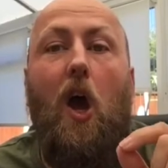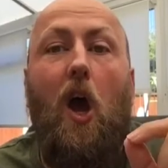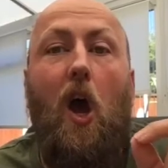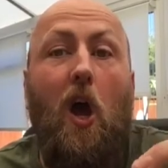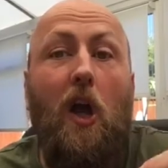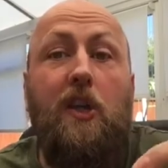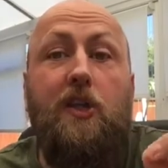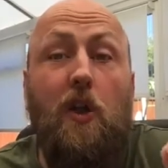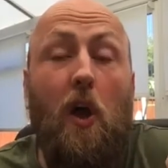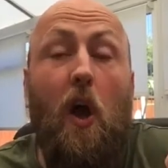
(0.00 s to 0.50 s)

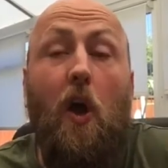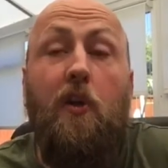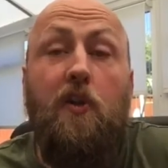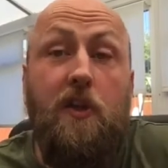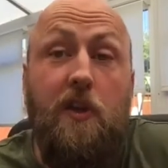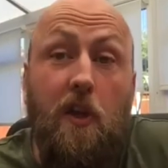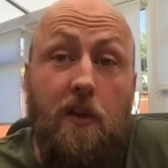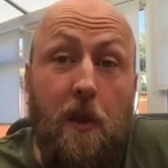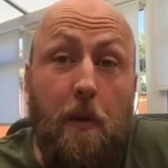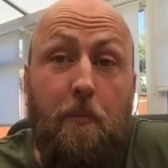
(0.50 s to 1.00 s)
Are
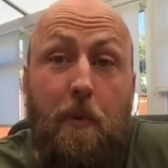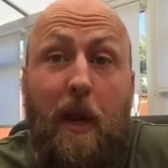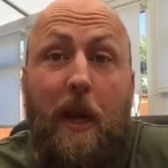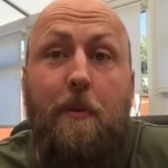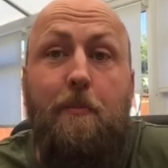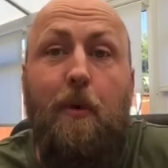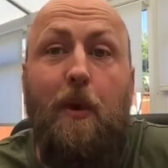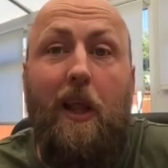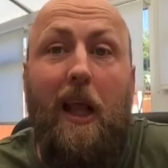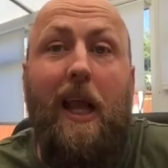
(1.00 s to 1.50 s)
the
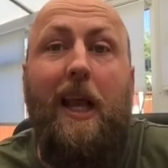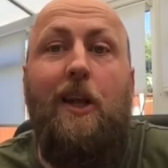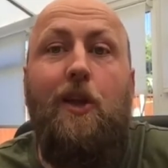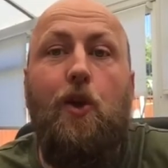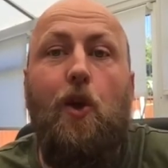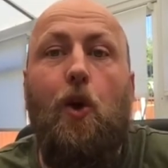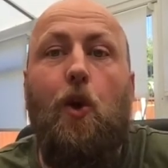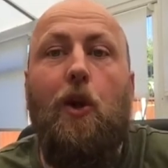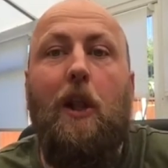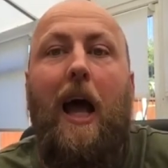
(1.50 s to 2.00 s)
people in
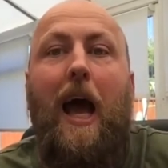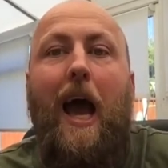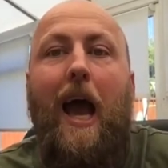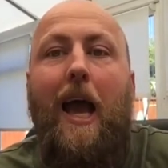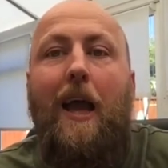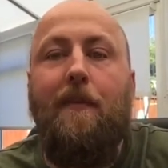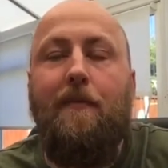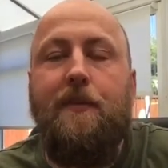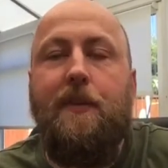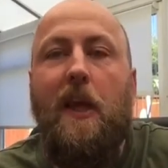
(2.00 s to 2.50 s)
your
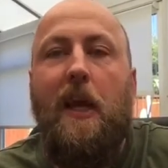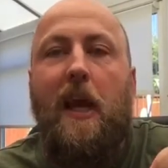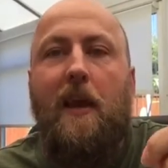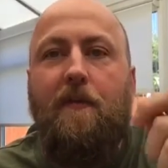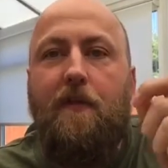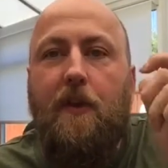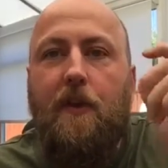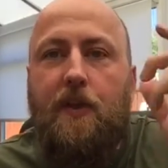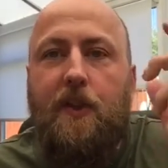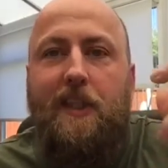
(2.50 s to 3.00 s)
lives,
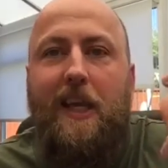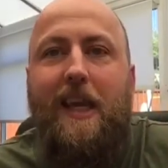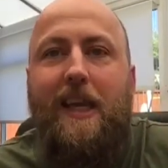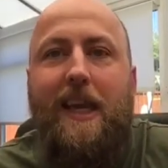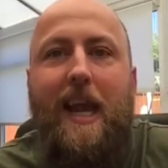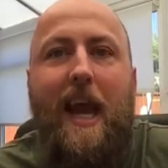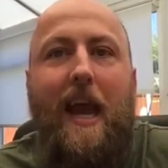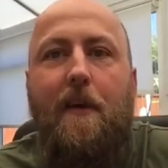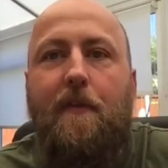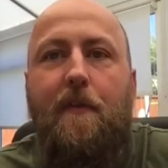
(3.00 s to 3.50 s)
if you sit
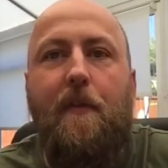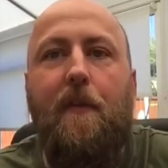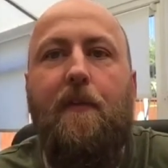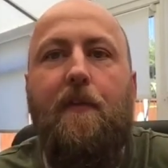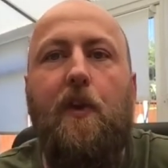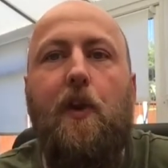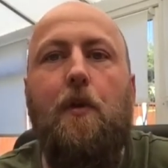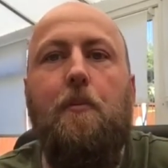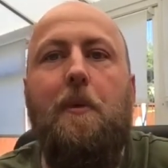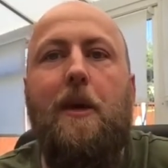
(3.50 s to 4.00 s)
now for a
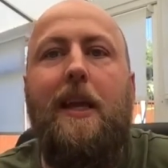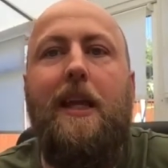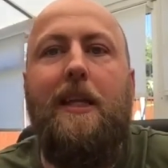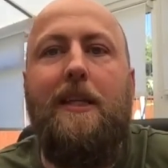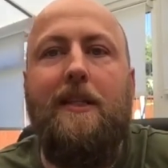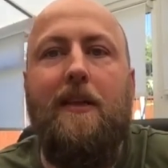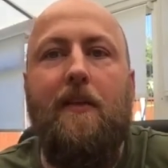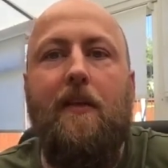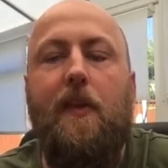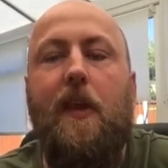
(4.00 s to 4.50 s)
few
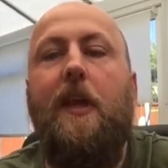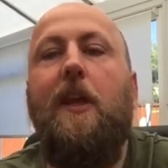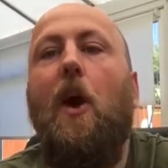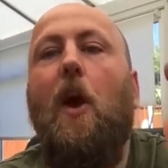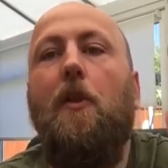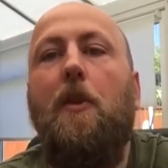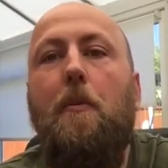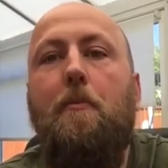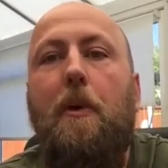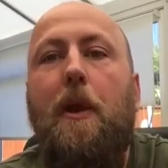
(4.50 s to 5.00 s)
minutes and think,
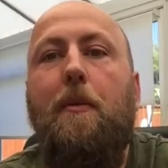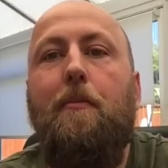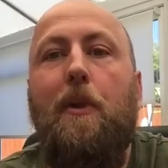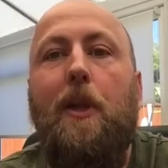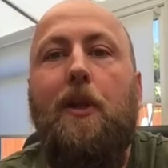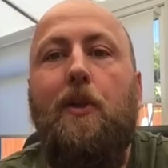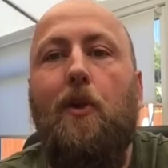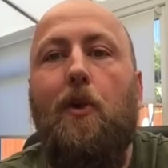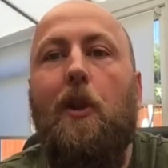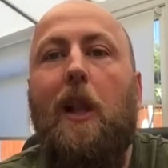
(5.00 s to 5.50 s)
are the people
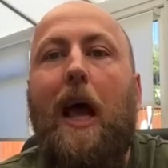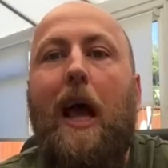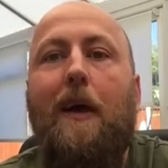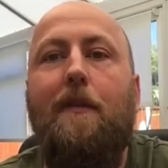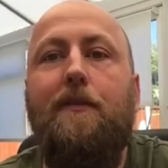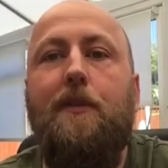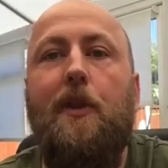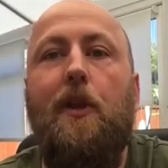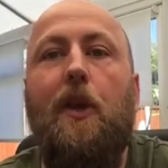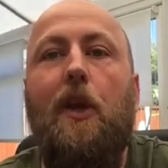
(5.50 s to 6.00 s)
in your
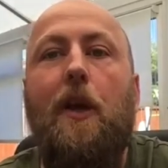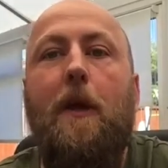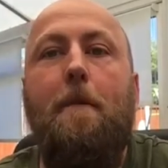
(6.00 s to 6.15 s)
lives that